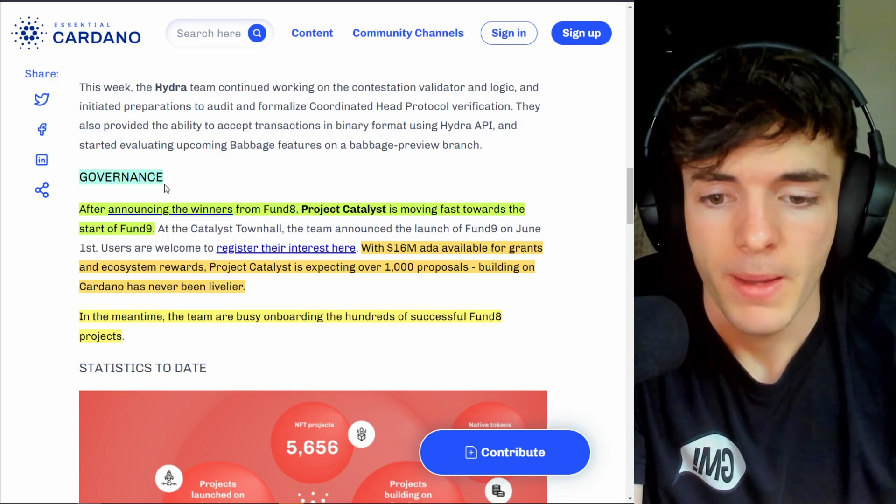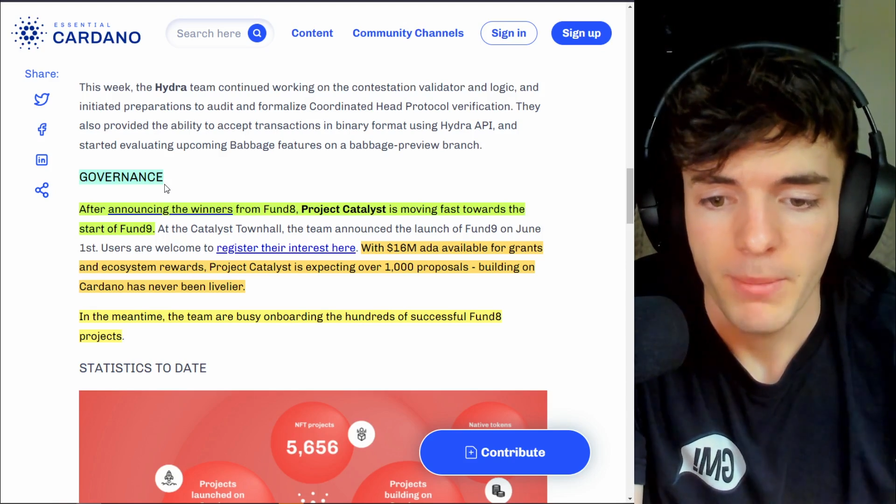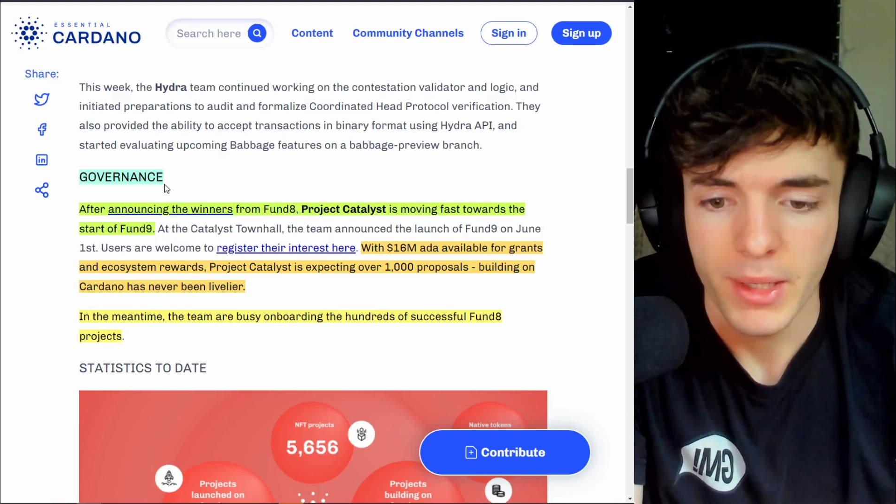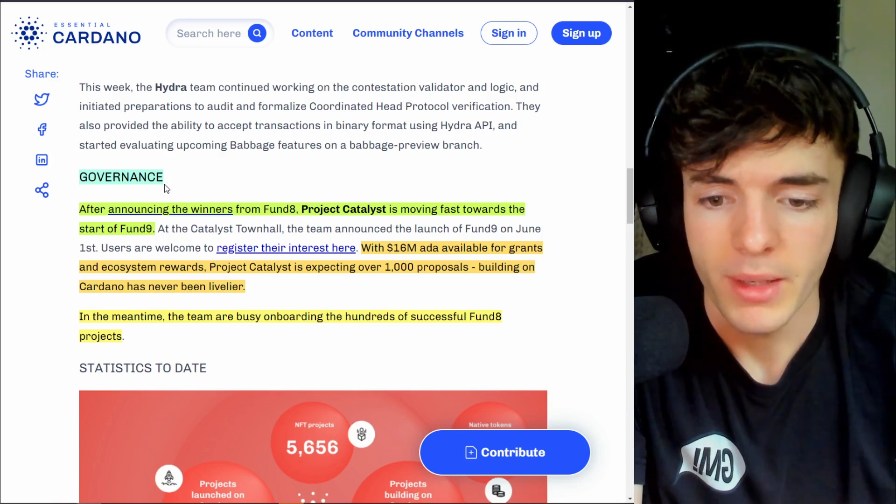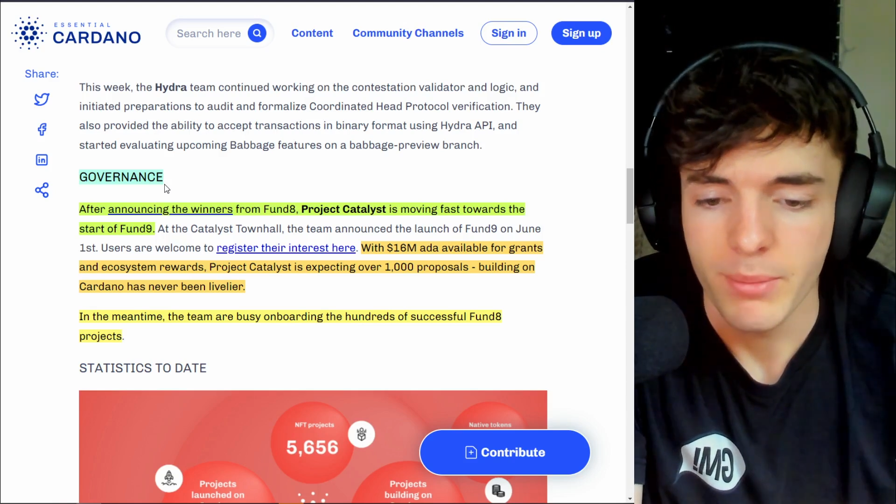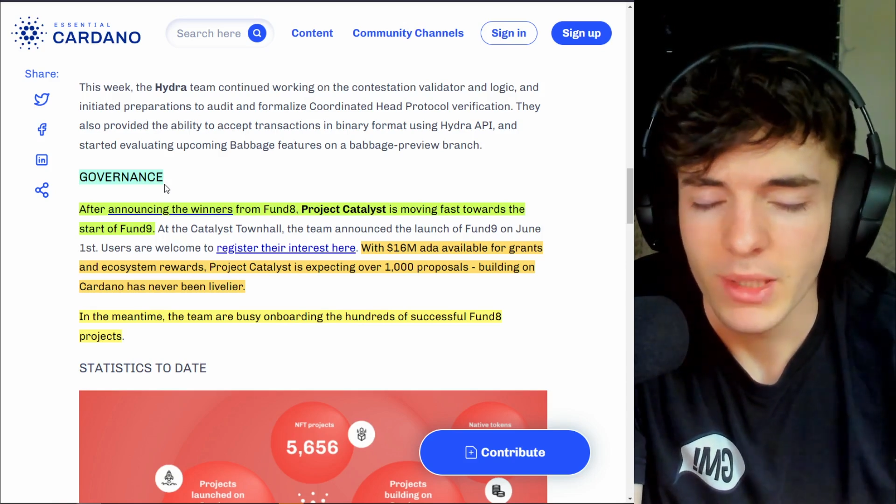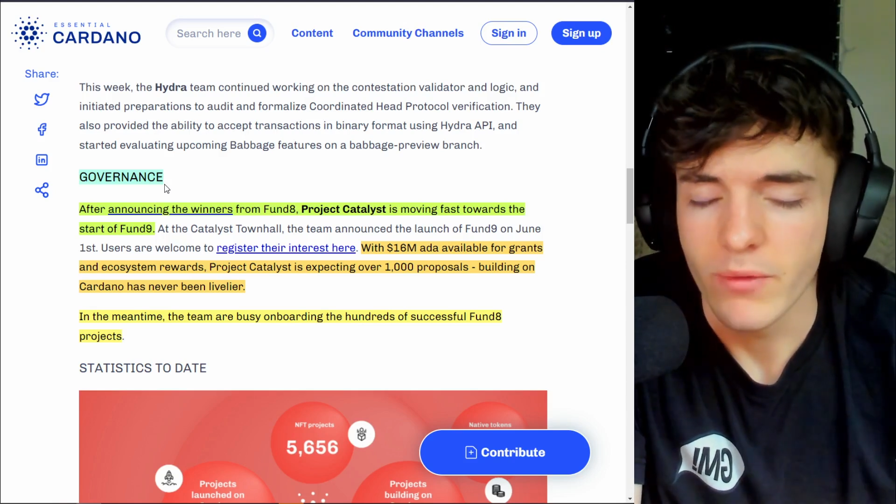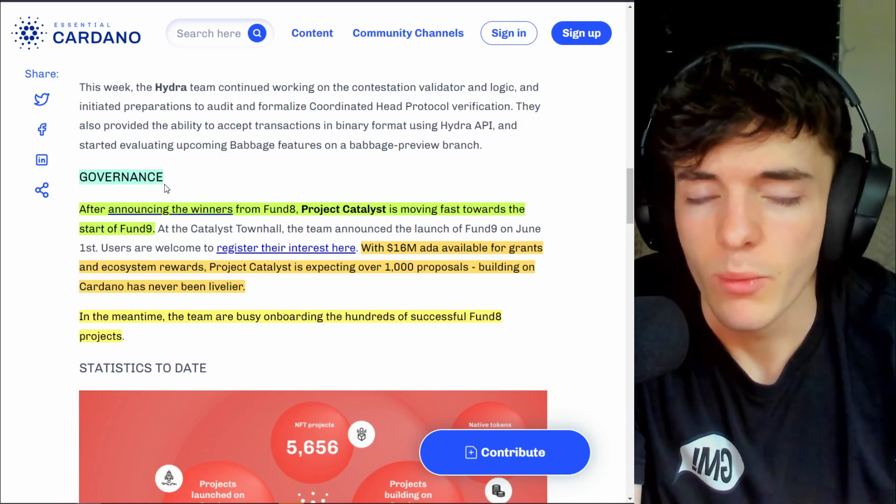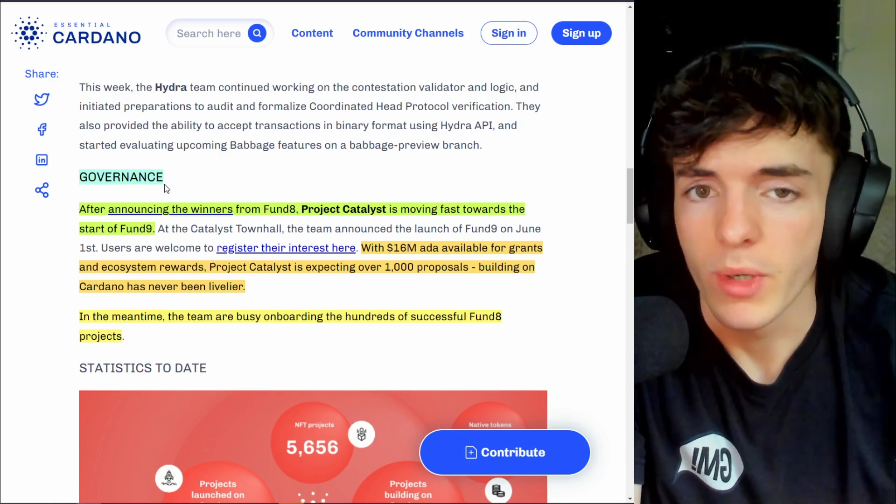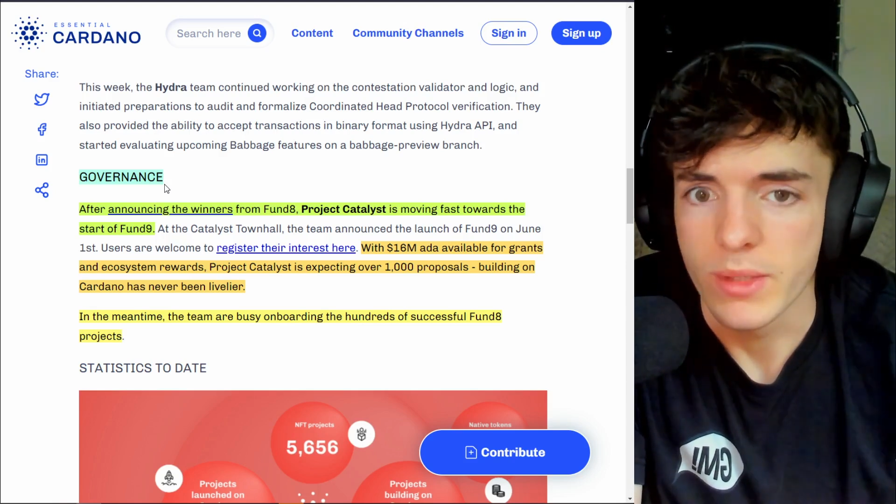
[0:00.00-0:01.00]
but I believe
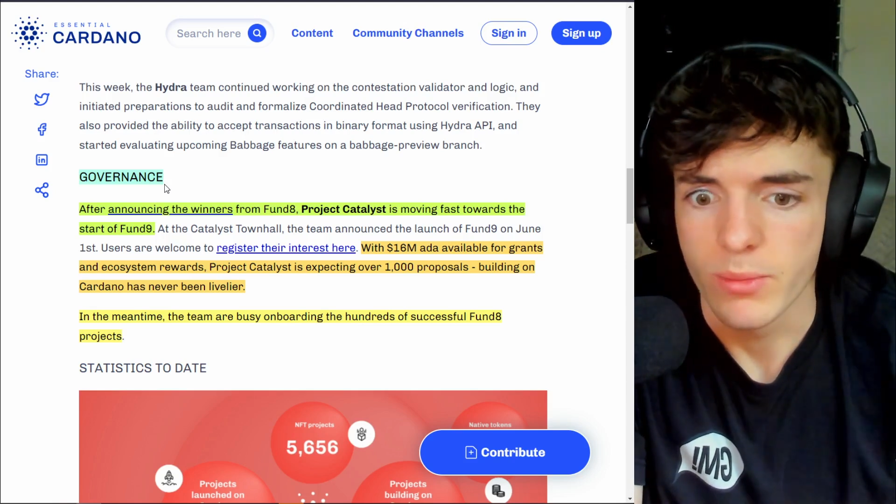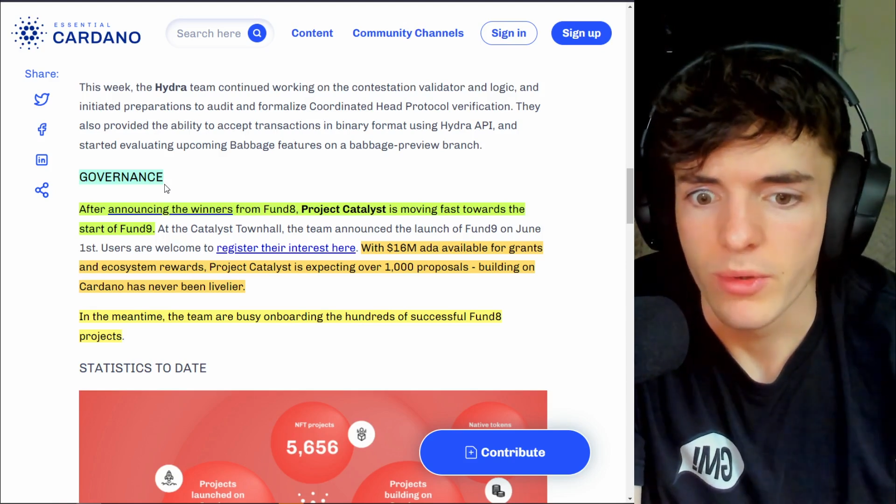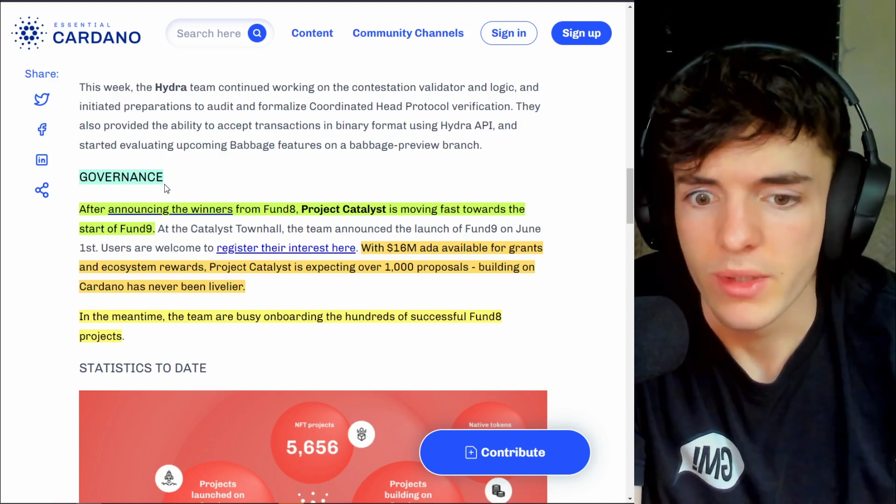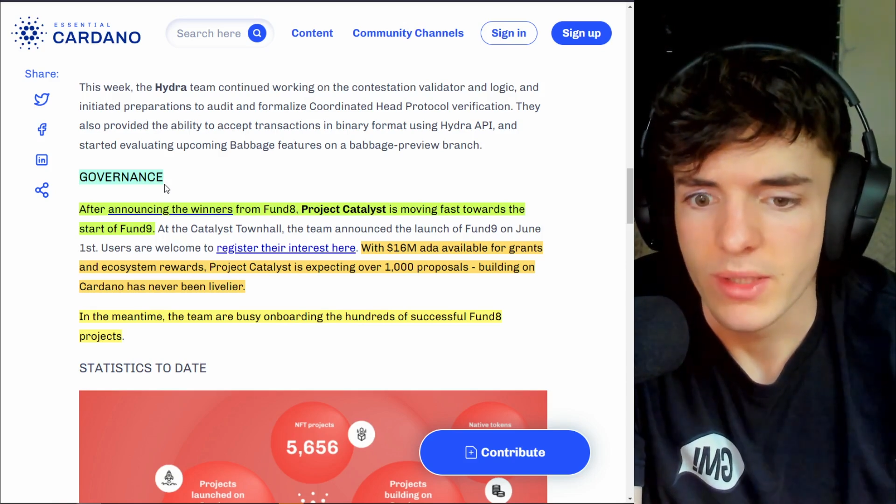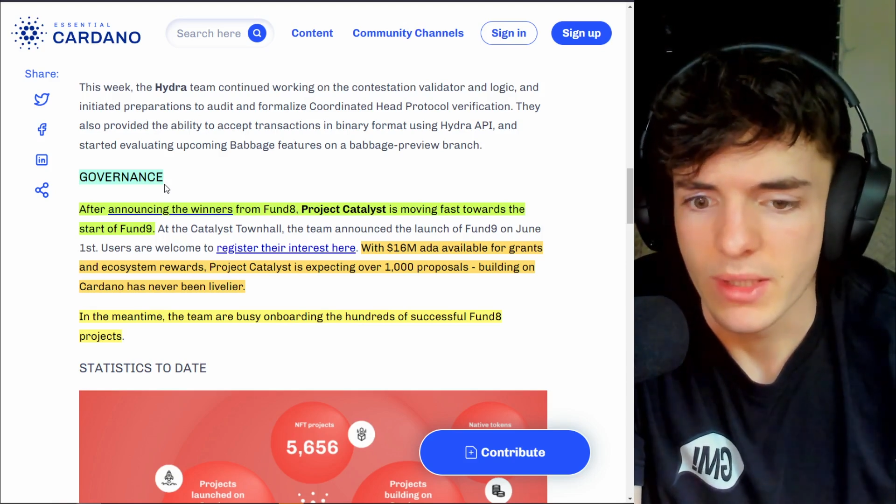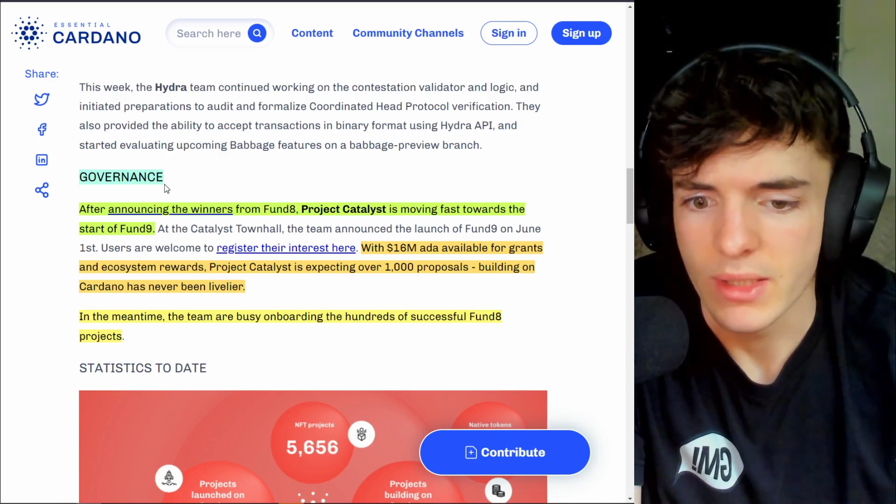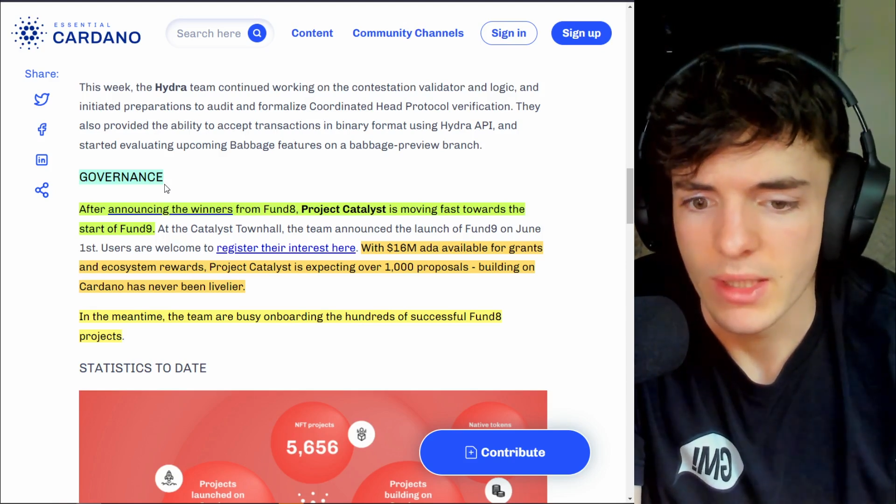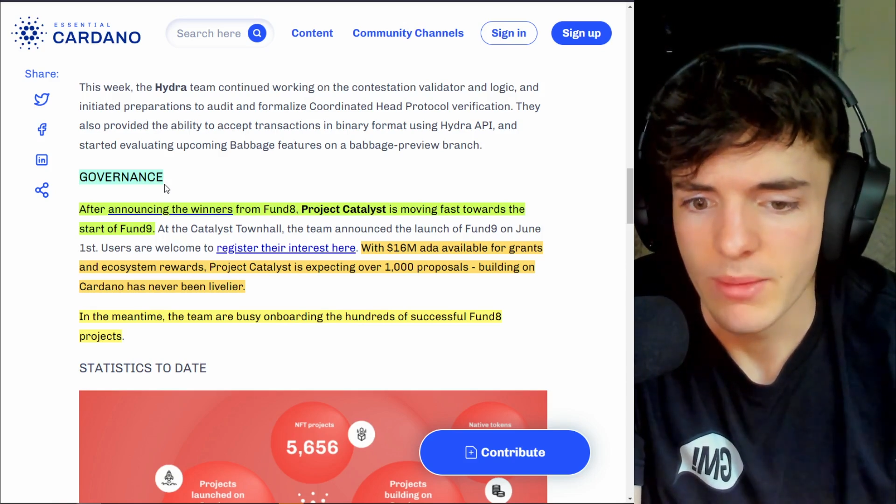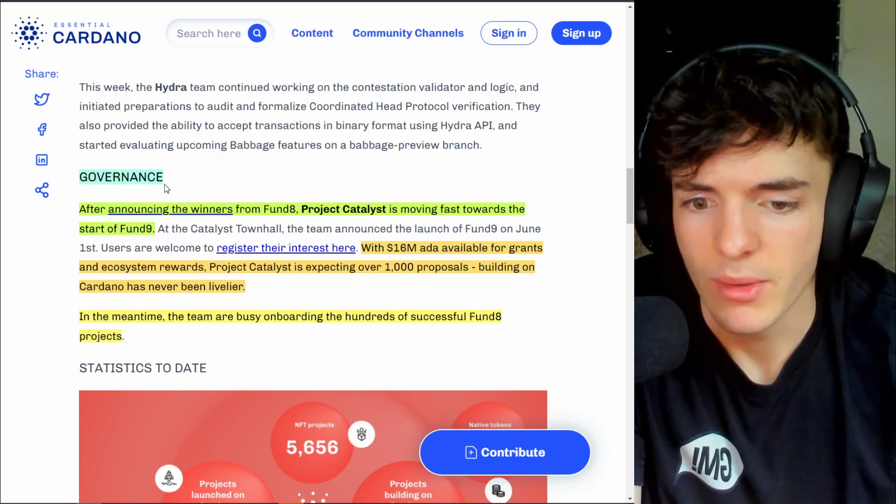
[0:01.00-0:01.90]
it was more than 16